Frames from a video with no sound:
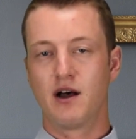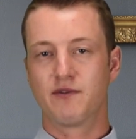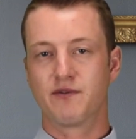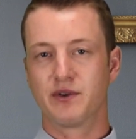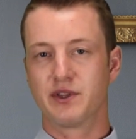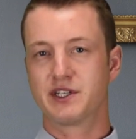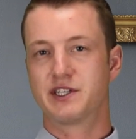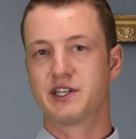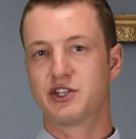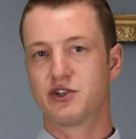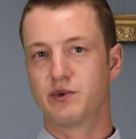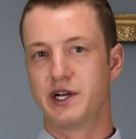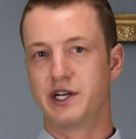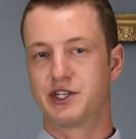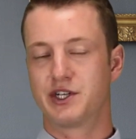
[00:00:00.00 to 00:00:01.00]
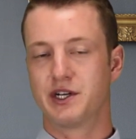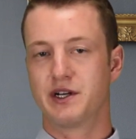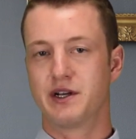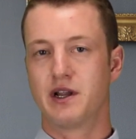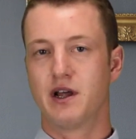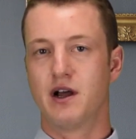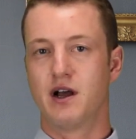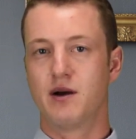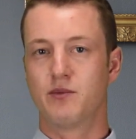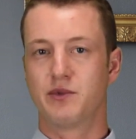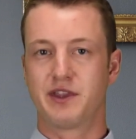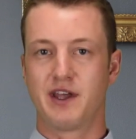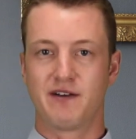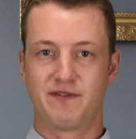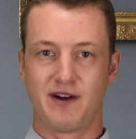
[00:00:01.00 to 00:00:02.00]
for this situation,
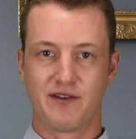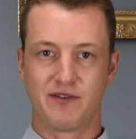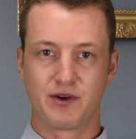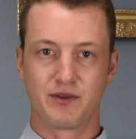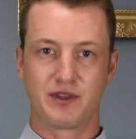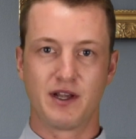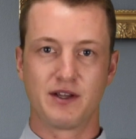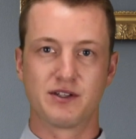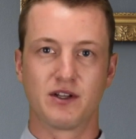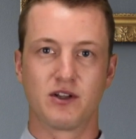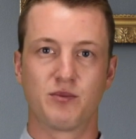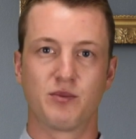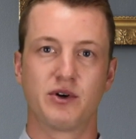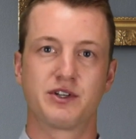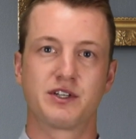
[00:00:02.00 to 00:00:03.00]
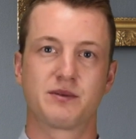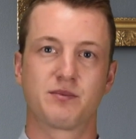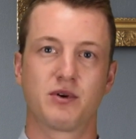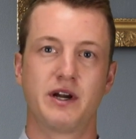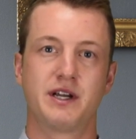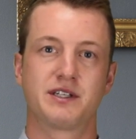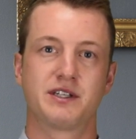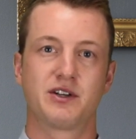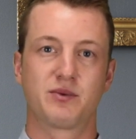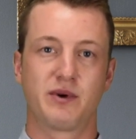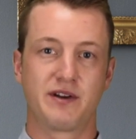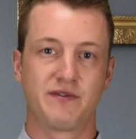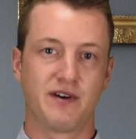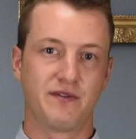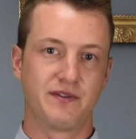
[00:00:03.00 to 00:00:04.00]
with that $500,000 purchase price and a
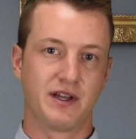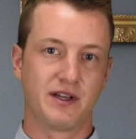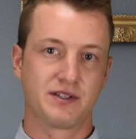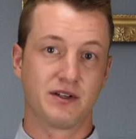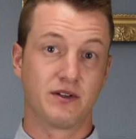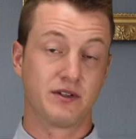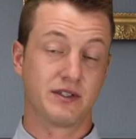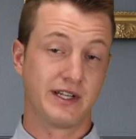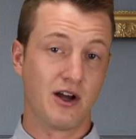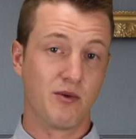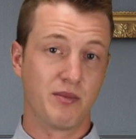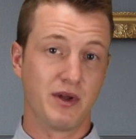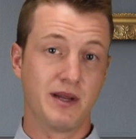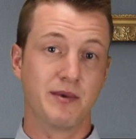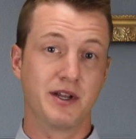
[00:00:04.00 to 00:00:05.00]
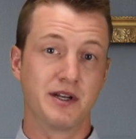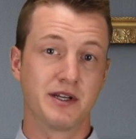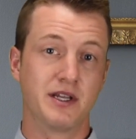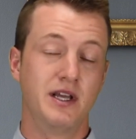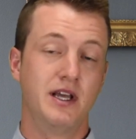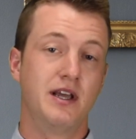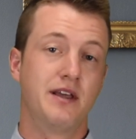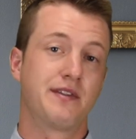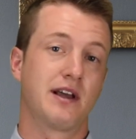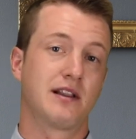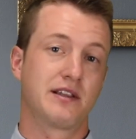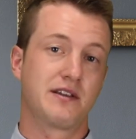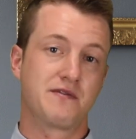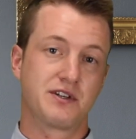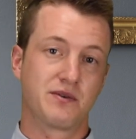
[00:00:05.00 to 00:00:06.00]
$25,000 down payment, that
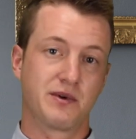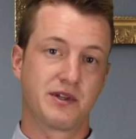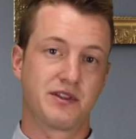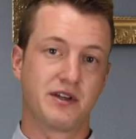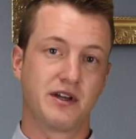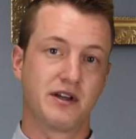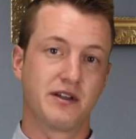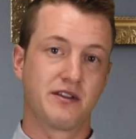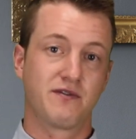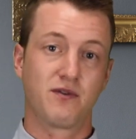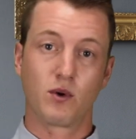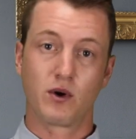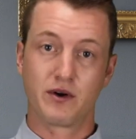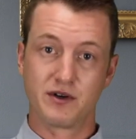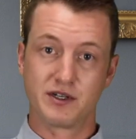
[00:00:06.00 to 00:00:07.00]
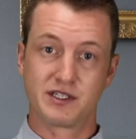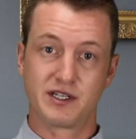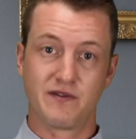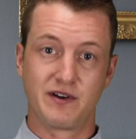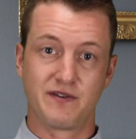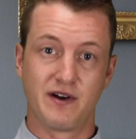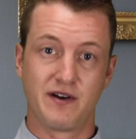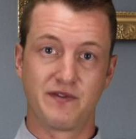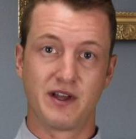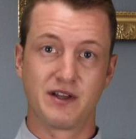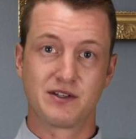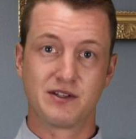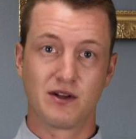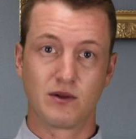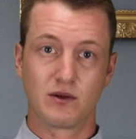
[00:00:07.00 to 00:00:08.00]
leaves you with the
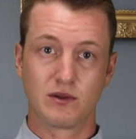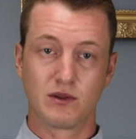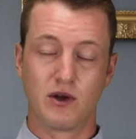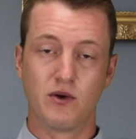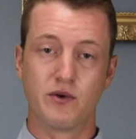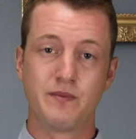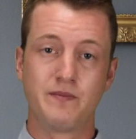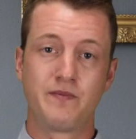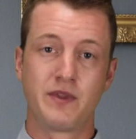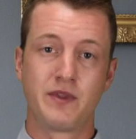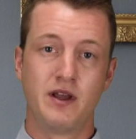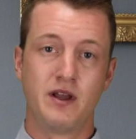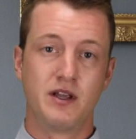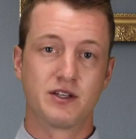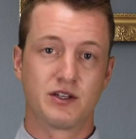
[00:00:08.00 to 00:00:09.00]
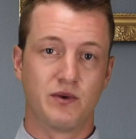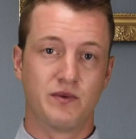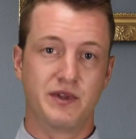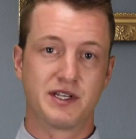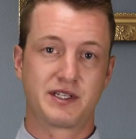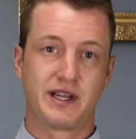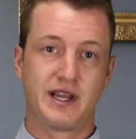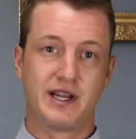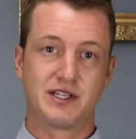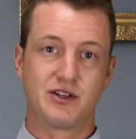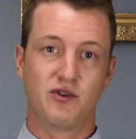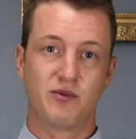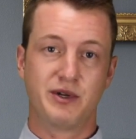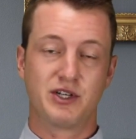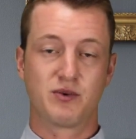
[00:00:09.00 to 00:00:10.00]
$475,000 loan. So in this case,
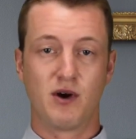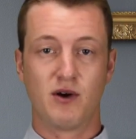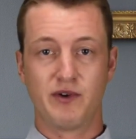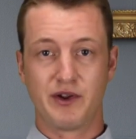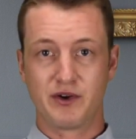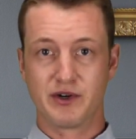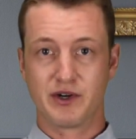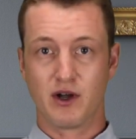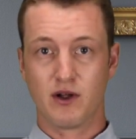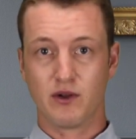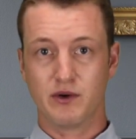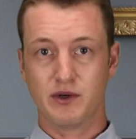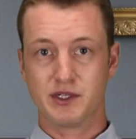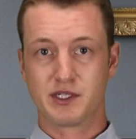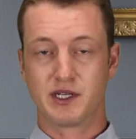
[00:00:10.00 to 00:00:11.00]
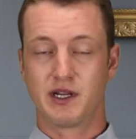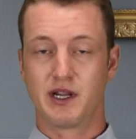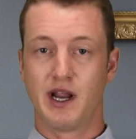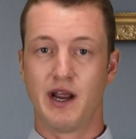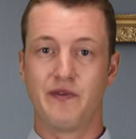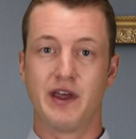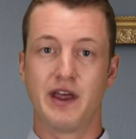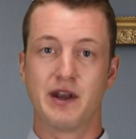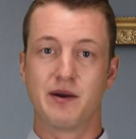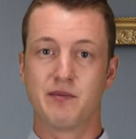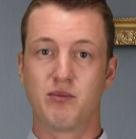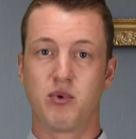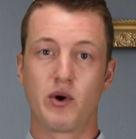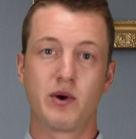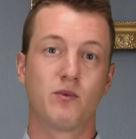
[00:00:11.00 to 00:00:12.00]
it would be $1,200, and
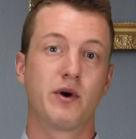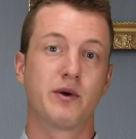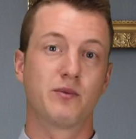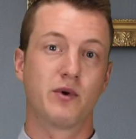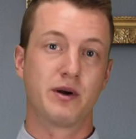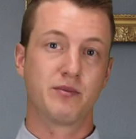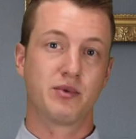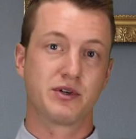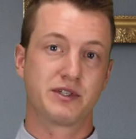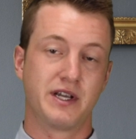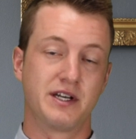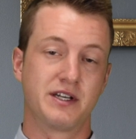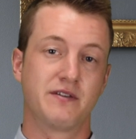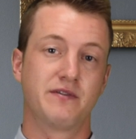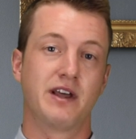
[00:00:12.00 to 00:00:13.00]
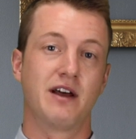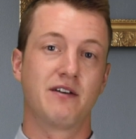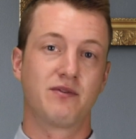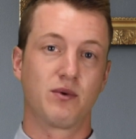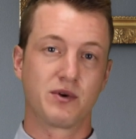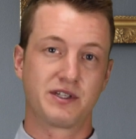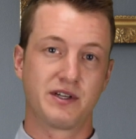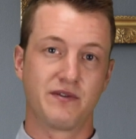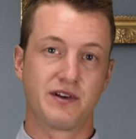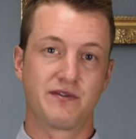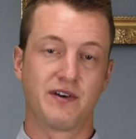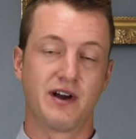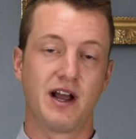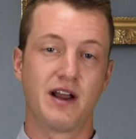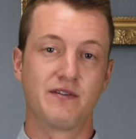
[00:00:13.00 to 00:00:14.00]
then 0.11% of that
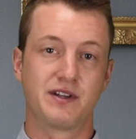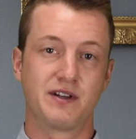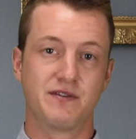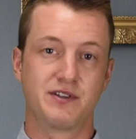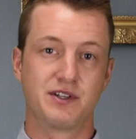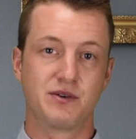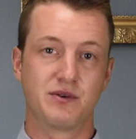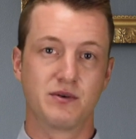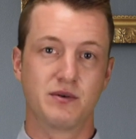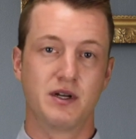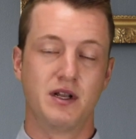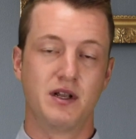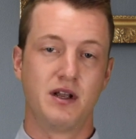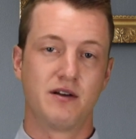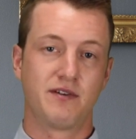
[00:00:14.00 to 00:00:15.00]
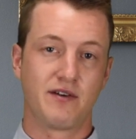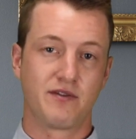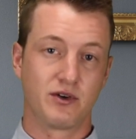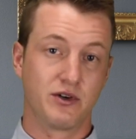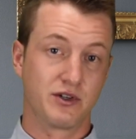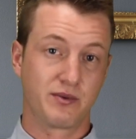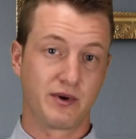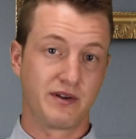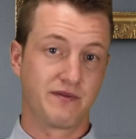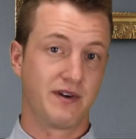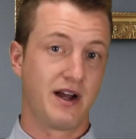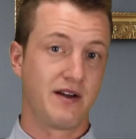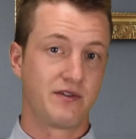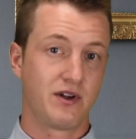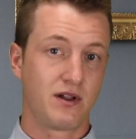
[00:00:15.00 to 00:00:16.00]
$475 gives you
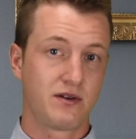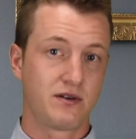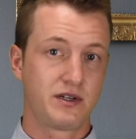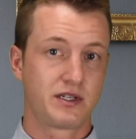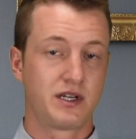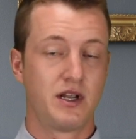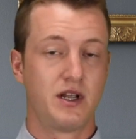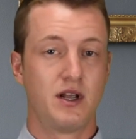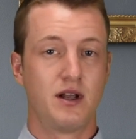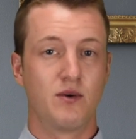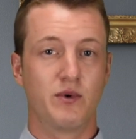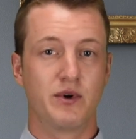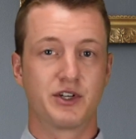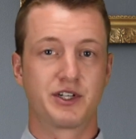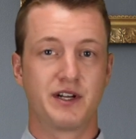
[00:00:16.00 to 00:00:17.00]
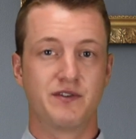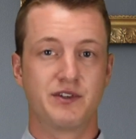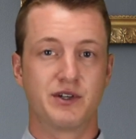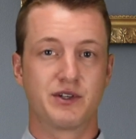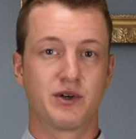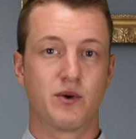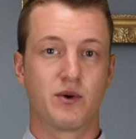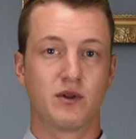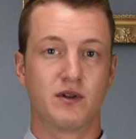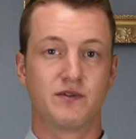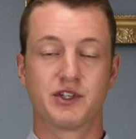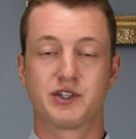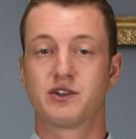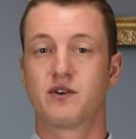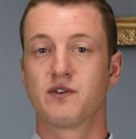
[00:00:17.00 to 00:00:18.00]
$525, which gives you a total of
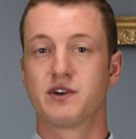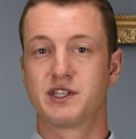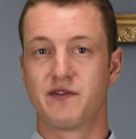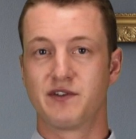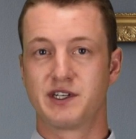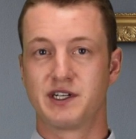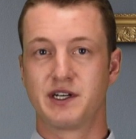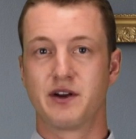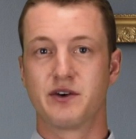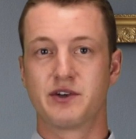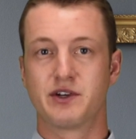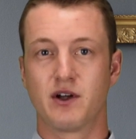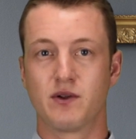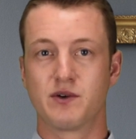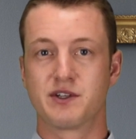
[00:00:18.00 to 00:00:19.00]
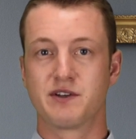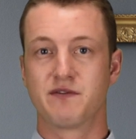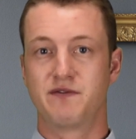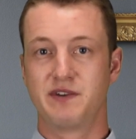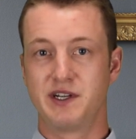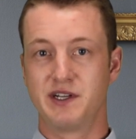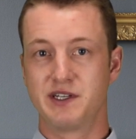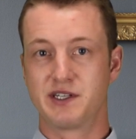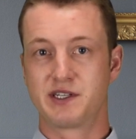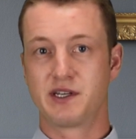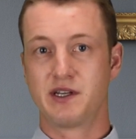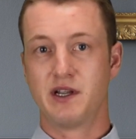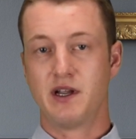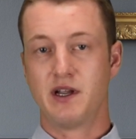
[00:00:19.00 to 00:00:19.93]
just over $1,700 in fees.